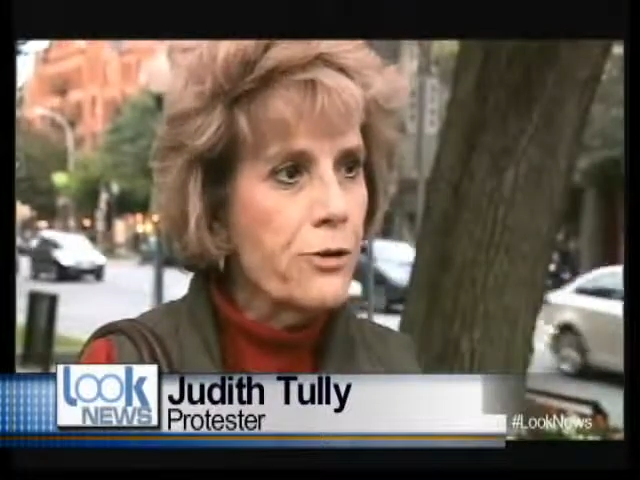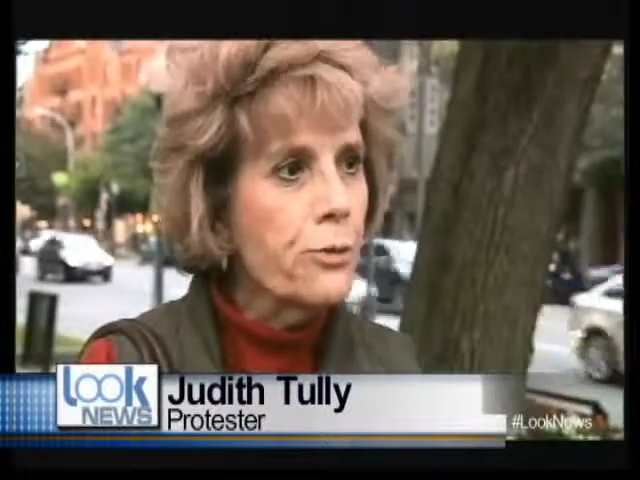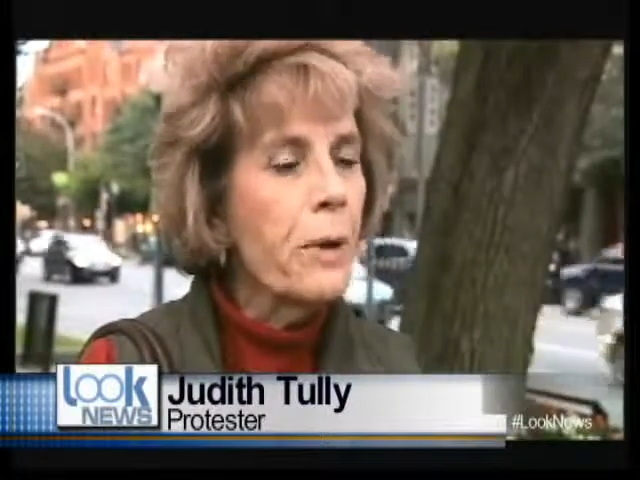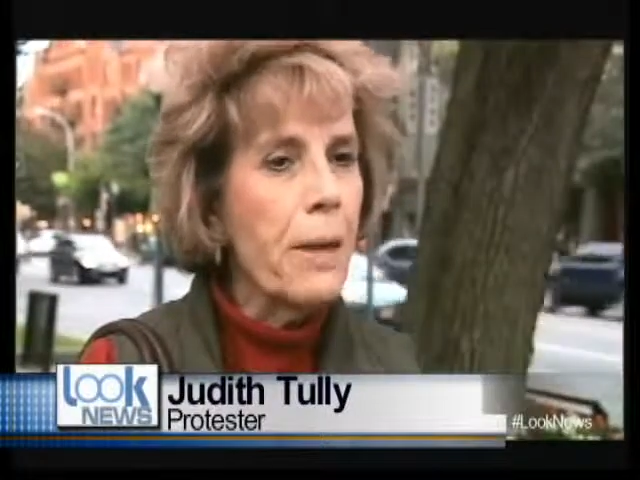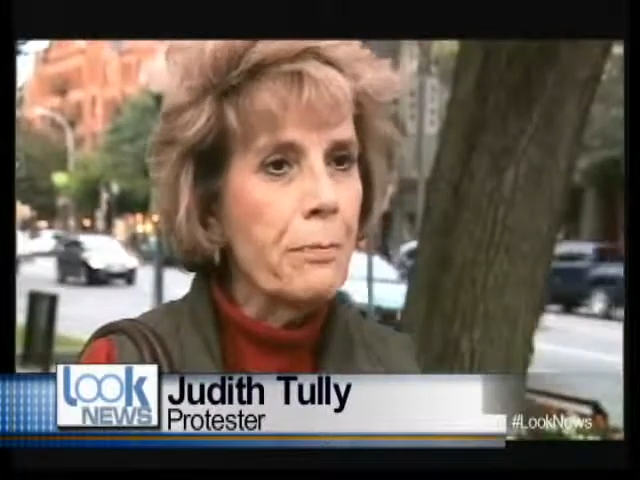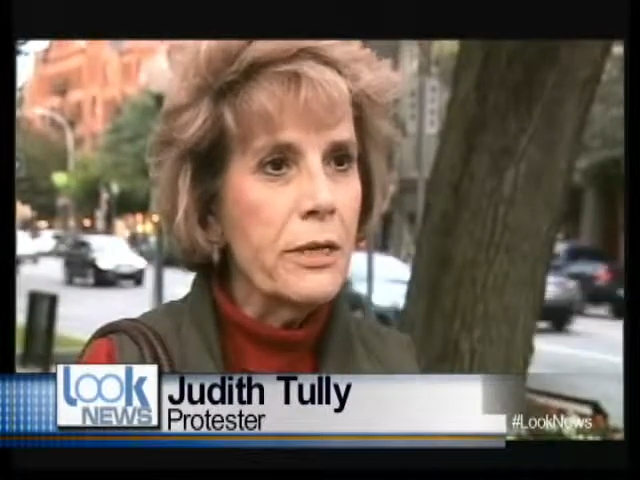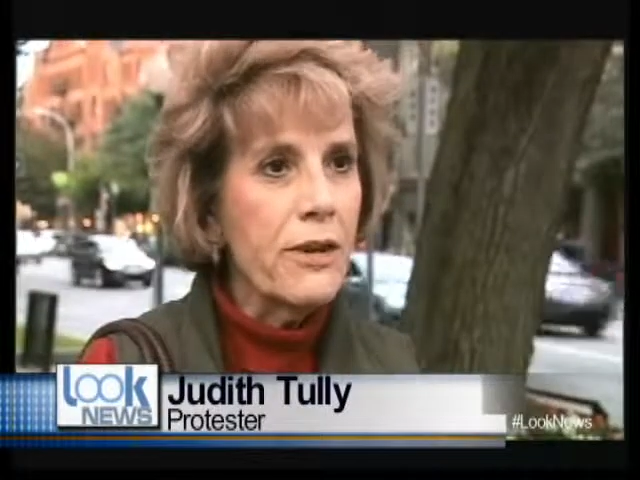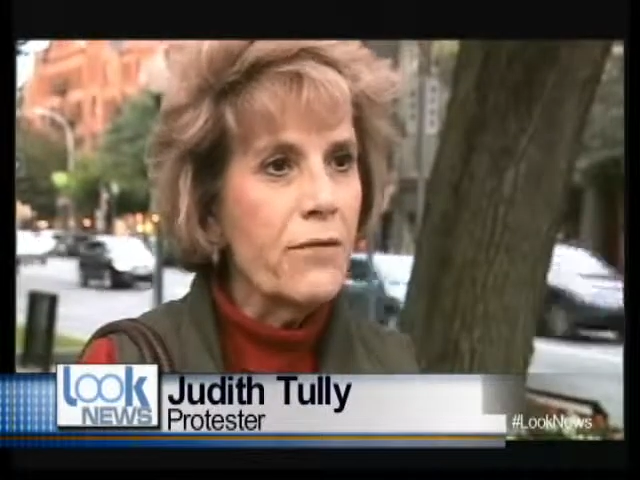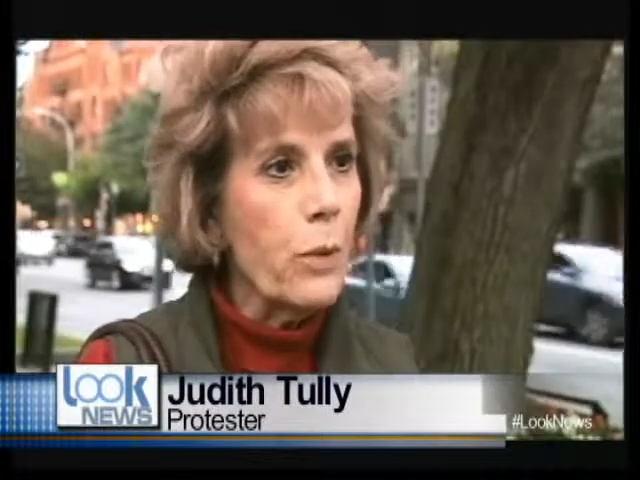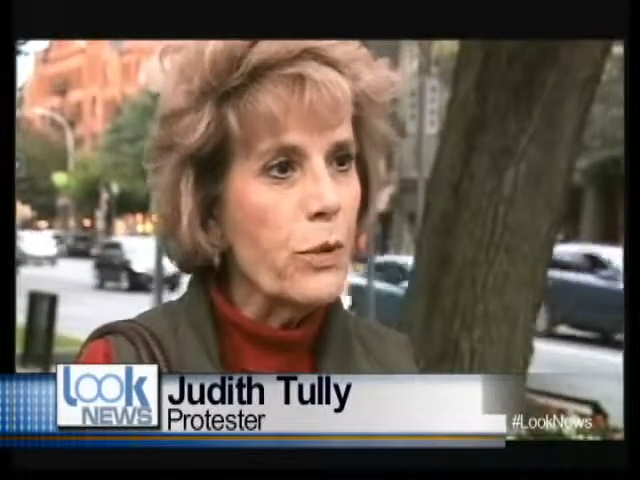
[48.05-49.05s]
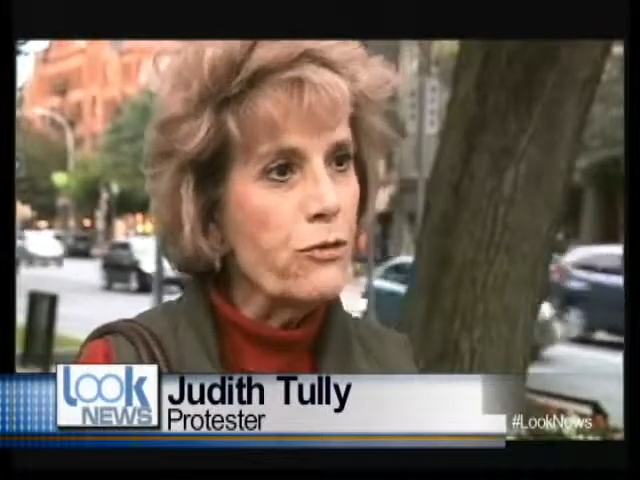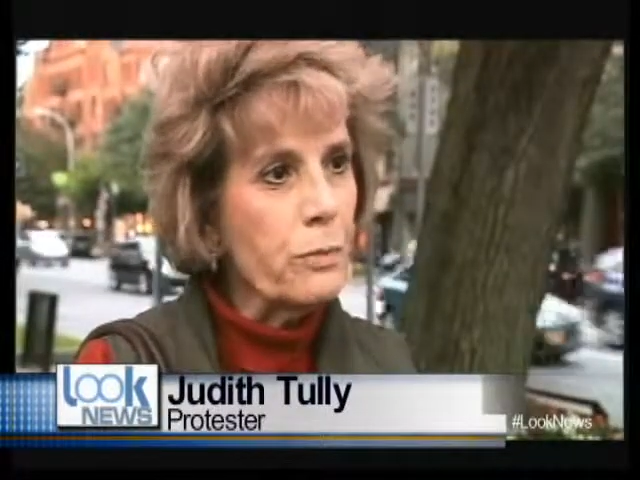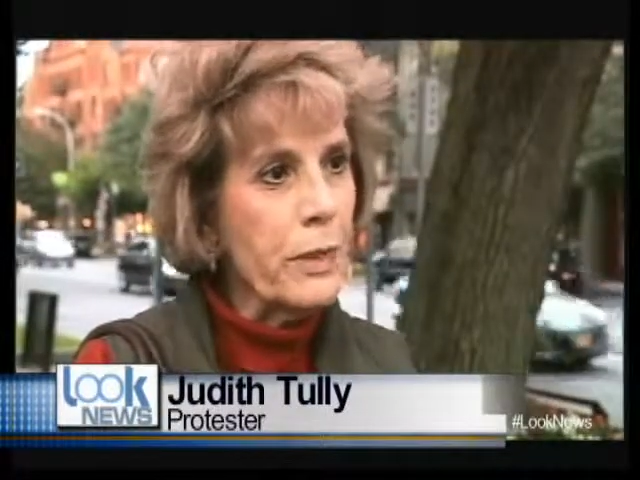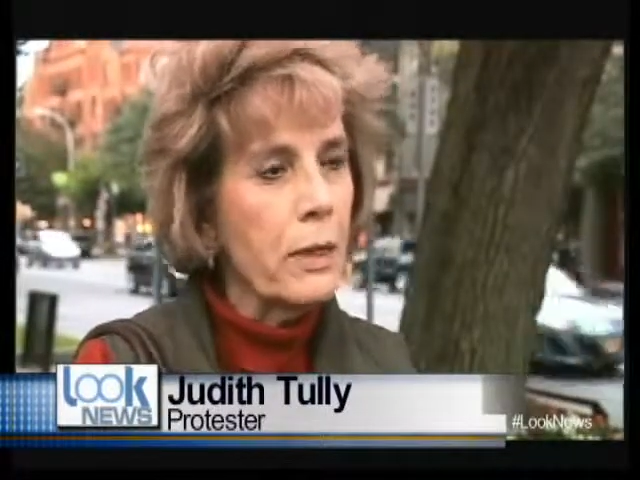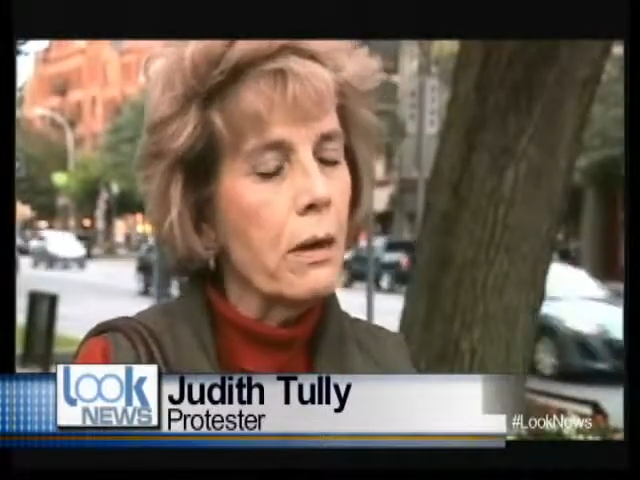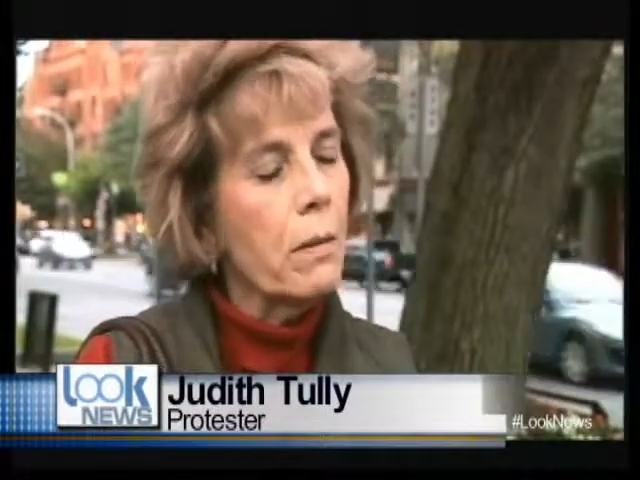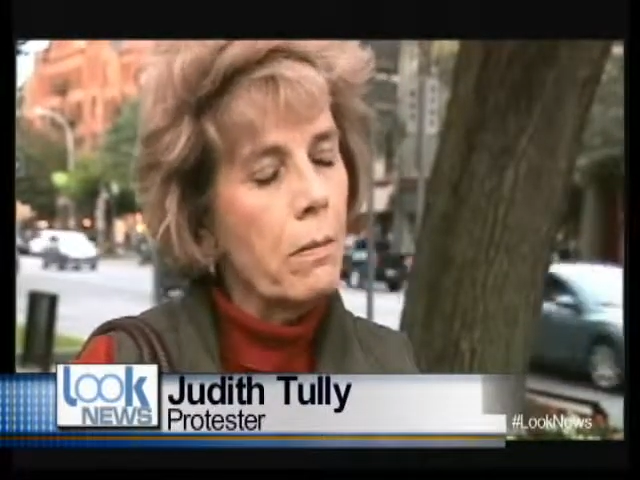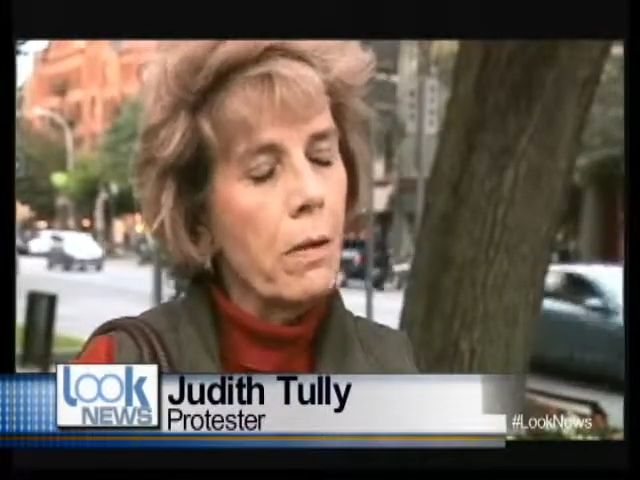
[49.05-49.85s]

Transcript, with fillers: I do not believe that we should be